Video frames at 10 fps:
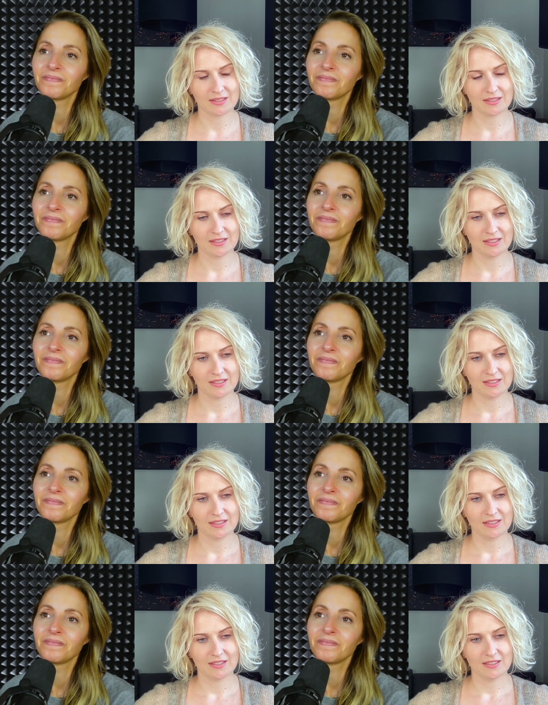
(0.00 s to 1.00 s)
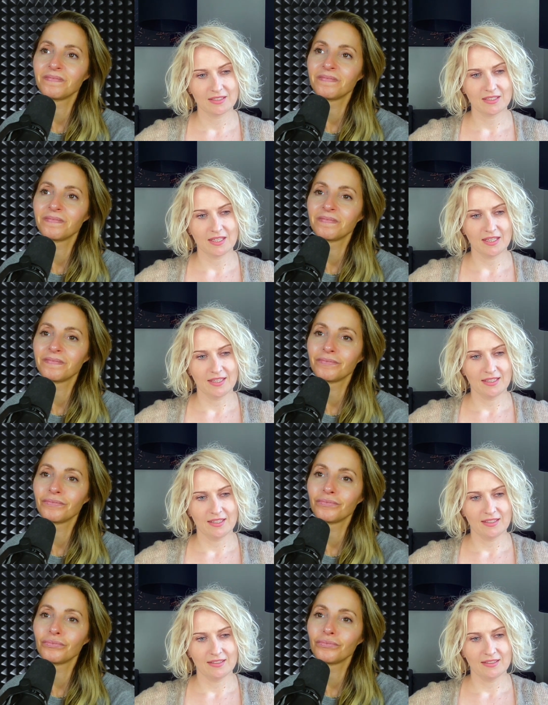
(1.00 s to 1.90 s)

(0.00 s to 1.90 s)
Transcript: (silence)